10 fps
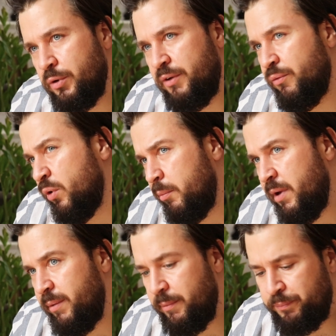34
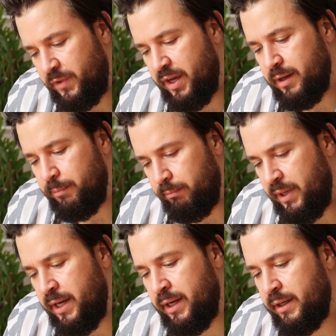maybe. And
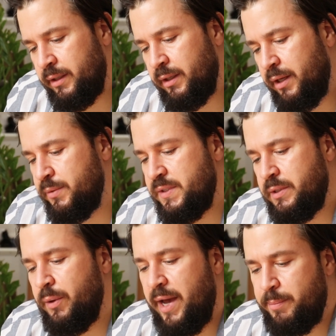man, I was
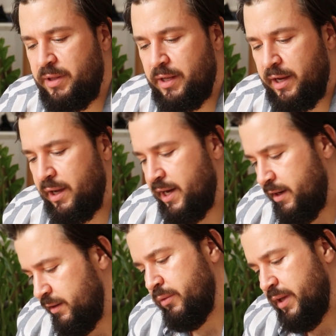so happy that I got
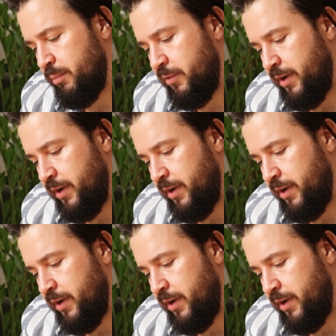it for that